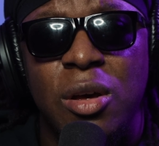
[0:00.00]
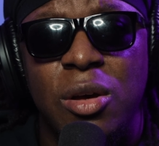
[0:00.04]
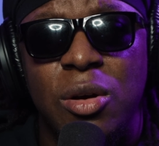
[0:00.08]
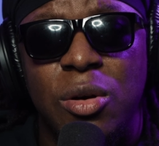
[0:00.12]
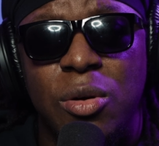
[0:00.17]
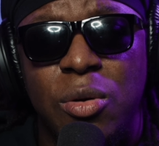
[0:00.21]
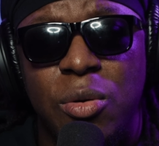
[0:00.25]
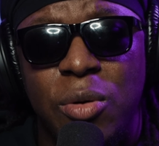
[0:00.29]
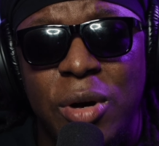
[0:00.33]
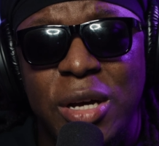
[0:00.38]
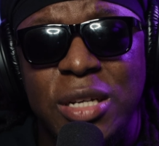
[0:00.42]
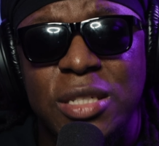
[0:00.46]

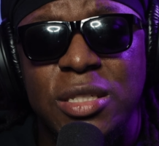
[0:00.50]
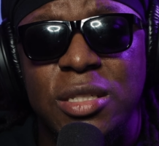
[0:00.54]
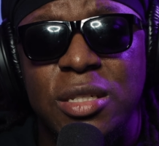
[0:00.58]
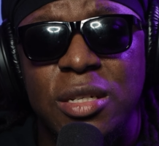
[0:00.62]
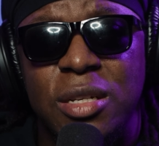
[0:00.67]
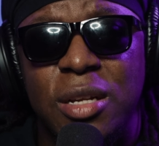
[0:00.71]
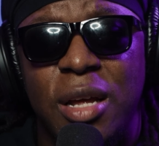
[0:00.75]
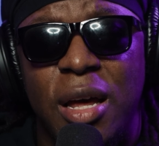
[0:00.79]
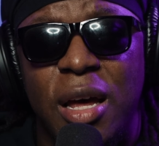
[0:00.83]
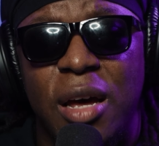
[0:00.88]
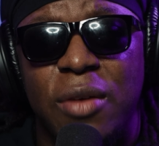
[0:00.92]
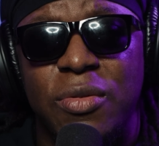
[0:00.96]

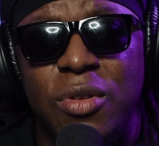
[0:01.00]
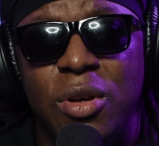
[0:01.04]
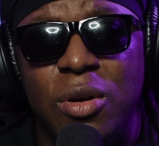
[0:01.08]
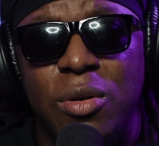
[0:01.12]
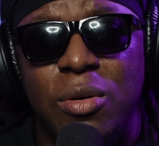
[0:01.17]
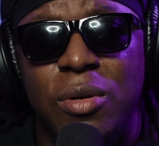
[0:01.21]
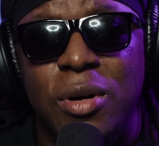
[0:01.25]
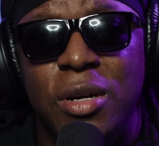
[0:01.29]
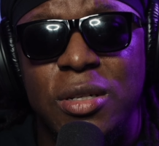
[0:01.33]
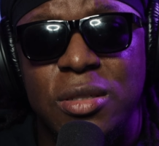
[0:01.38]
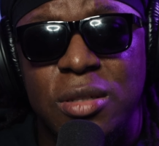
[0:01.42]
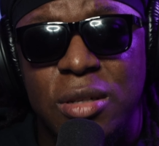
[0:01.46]
question after
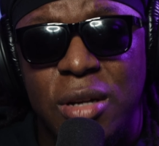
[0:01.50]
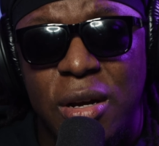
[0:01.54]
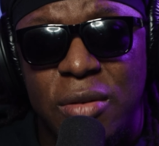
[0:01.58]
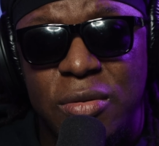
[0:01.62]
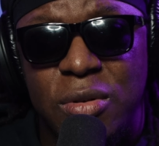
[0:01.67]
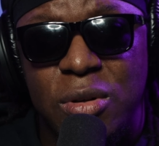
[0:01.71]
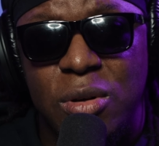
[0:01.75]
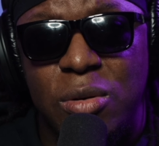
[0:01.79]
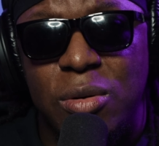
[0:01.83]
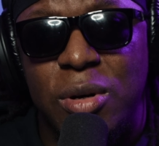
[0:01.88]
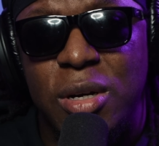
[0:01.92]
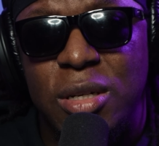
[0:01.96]
question after
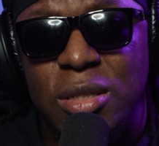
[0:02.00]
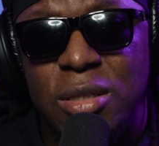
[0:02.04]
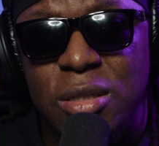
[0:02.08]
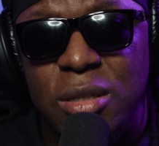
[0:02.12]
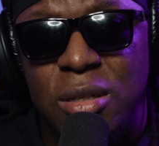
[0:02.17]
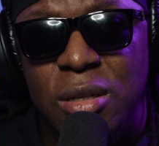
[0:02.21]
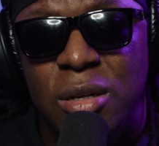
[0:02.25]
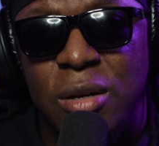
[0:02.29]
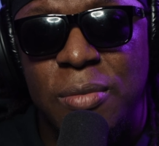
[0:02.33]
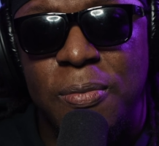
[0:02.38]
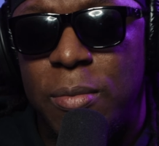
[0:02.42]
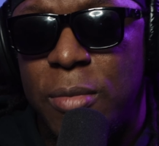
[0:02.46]
question.
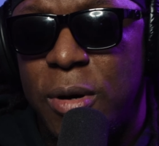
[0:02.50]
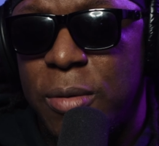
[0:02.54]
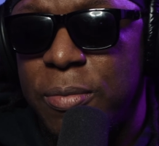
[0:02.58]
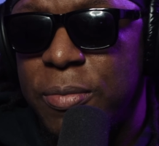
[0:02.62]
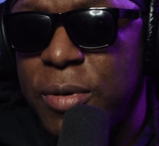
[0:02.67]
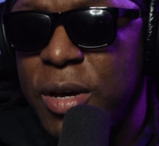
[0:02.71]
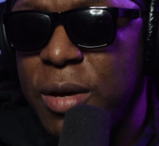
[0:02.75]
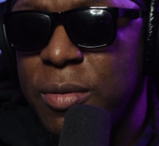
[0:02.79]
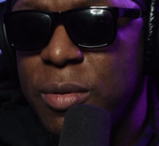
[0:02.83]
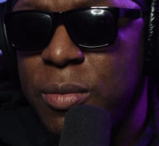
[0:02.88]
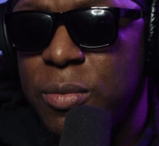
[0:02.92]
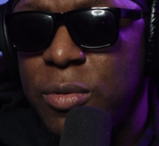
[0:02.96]
My
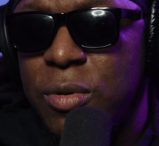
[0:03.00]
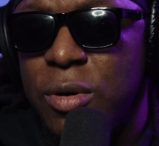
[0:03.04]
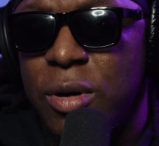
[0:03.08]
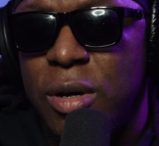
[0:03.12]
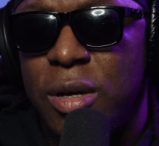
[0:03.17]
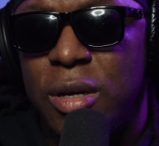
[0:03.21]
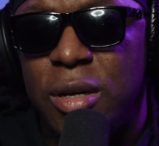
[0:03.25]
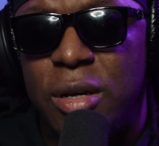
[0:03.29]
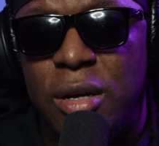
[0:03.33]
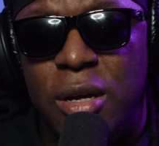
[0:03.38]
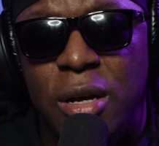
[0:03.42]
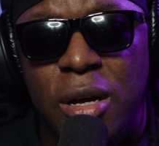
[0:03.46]
baby
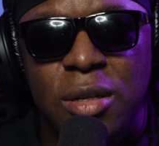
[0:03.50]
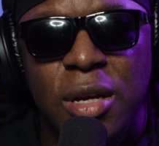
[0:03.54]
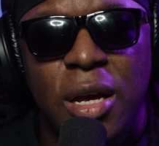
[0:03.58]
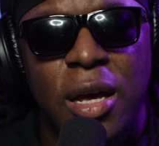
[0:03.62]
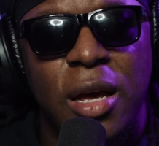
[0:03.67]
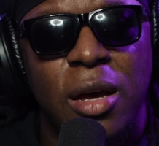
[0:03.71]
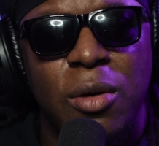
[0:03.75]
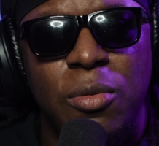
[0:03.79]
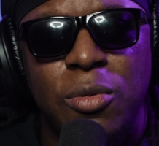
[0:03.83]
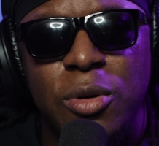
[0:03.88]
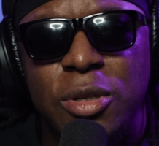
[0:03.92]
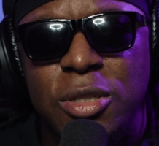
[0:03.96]
boy,
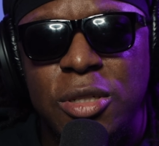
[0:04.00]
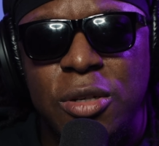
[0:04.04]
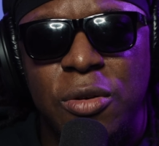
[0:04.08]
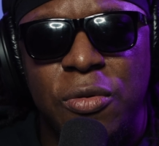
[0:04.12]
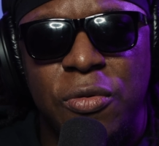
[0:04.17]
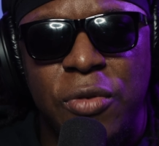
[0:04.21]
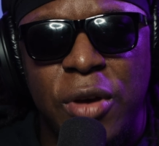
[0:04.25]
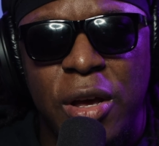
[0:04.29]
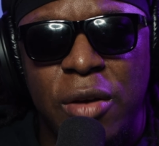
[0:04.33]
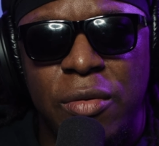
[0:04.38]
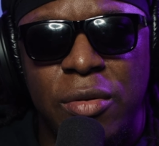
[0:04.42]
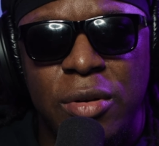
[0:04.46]
Dad, what's your
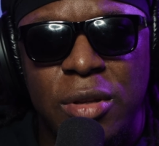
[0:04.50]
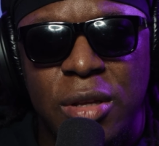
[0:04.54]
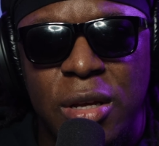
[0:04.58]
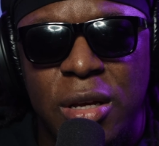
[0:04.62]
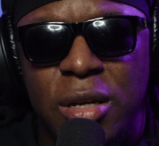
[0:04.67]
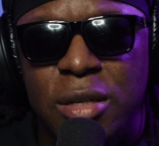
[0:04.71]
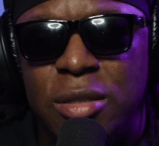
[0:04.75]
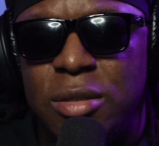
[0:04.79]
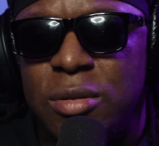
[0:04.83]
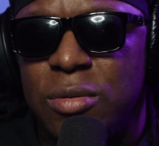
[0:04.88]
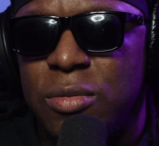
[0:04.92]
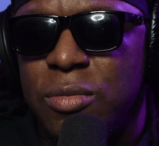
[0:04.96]
favorite
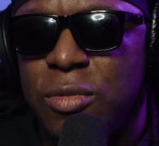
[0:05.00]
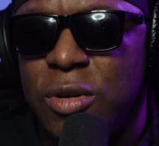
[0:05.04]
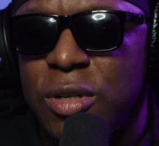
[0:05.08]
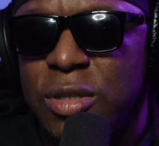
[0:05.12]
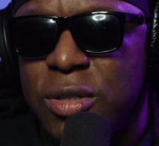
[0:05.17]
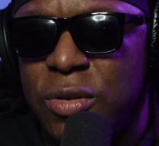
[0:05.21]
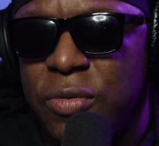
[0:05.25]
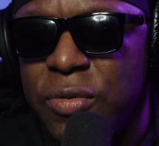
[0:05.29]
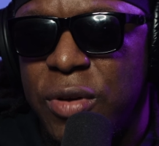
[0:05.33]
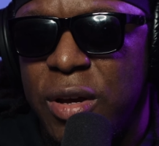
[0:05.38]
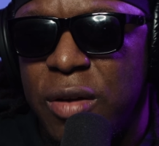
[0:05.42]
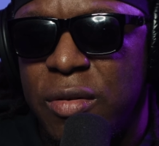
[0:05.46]
this? What's
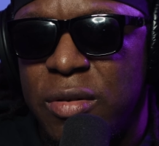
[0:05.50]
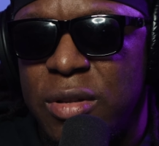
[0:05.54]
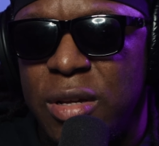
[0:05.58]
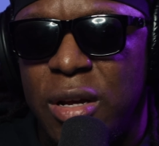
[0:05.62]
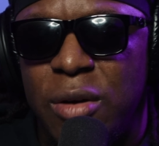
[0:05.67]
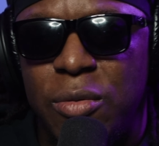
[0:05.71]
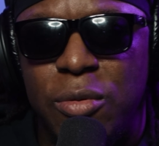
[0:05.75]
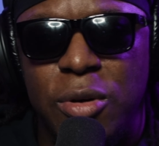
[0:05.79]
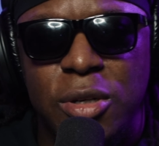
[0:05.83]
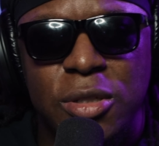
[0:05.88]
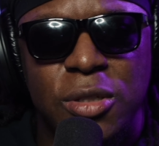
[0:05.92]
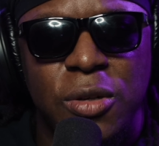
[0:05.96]
your favorite
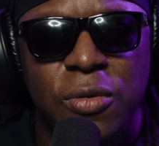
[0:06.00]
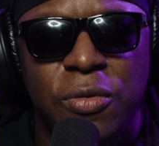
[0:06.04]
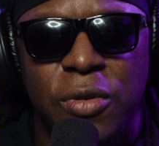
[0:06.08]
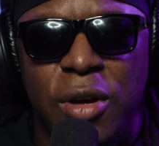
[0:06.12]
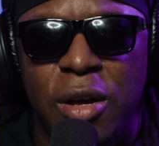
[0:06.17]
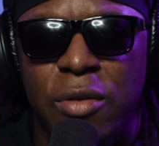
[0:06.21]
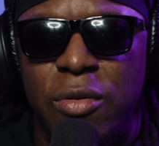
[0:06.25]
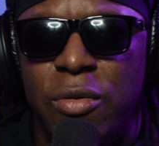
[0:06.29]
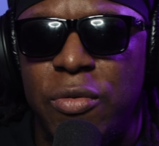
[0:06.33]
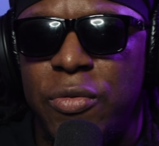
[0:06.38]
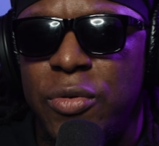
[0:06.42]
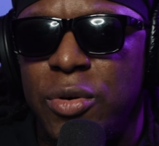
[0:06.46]
that? What's your
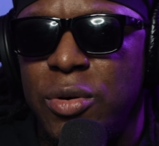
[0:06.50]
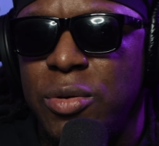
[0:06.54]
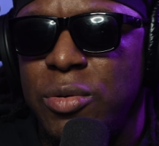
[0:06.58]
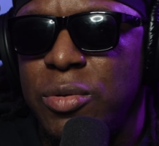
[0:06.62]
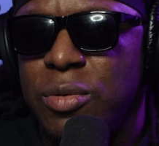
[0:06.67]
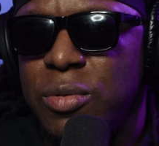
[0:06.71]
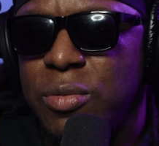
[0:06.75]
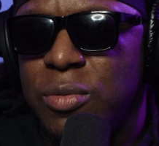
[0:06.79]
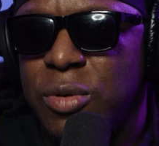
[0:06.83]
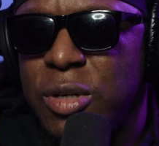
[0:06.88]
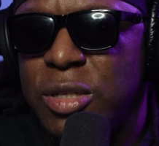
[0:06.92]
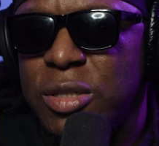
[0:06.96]
favorite
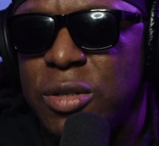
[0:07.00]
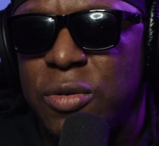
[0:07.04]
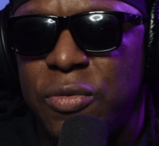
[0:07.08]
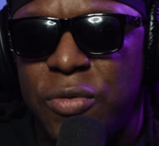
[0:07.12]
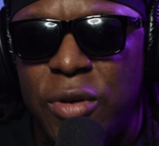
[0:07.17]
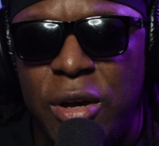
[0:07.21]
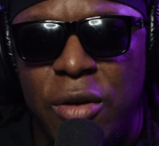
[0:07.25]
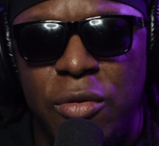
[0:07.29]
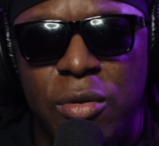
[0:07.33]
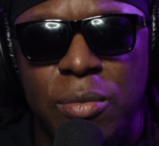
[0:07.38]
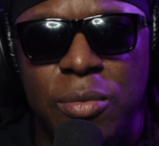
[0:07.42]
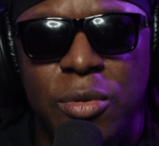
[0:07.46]
food? What's your
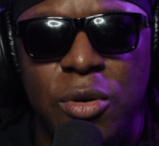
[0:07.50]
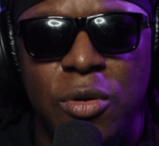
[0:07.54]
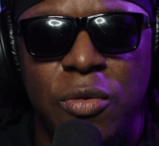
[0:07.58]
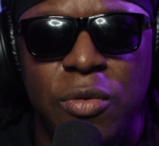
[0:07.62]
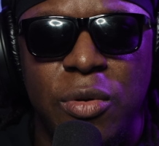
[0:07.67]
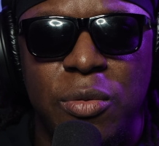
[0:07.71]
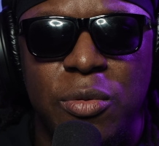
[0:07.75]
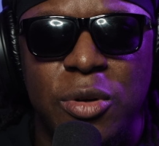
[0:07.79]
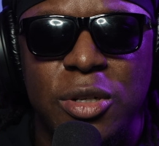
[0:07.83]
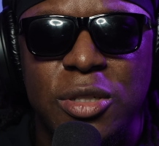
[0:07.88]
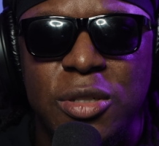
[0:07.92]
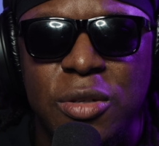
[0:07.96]
favorite movie?
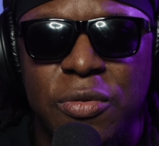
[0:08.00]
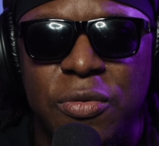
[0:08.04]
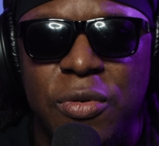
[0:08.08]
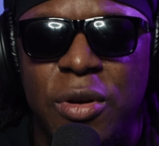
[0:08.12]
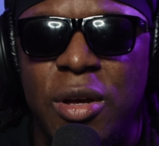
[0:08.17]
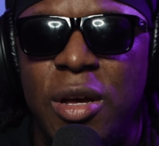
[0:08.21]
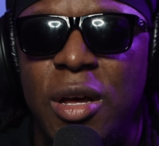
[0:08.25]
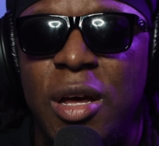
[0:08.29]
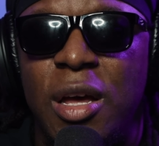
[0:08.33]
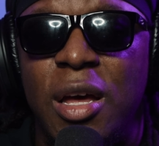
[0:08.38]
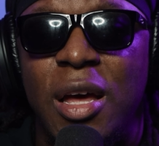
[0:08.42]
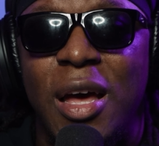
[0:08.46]
What's your
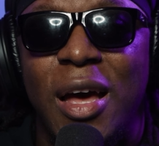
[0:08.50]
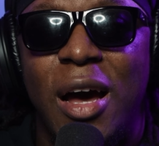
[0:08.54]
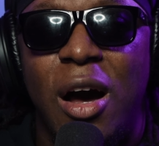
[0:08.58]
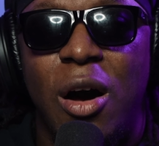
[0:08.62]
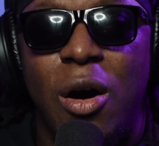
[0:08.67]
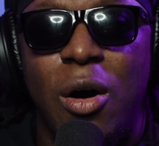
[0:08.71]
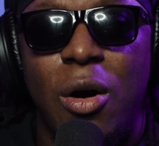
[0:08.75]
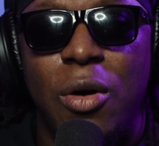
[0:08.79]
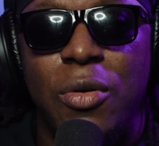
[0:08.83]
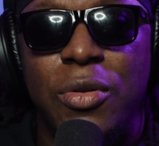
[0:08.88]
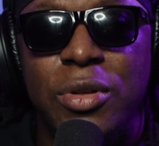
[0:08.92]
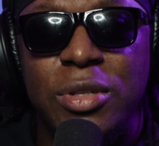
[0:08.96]

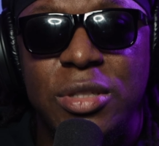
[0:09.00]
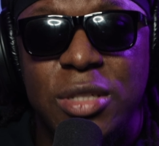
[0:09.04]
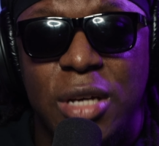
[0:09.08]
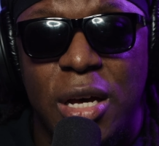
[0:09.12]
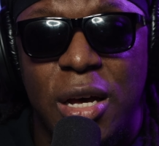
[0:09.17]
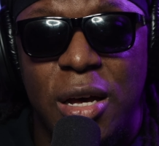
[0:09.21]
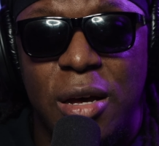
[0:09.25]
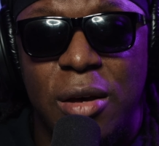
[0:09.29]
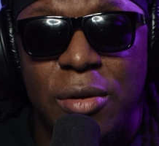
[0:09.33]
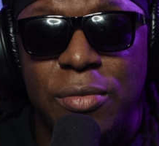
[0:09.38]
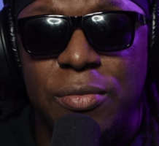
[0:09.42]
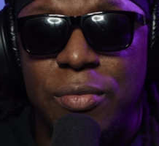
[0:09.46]
all the
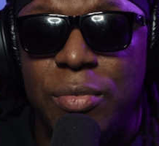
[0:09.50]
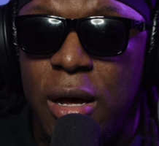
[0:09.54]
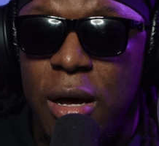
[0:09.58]
time.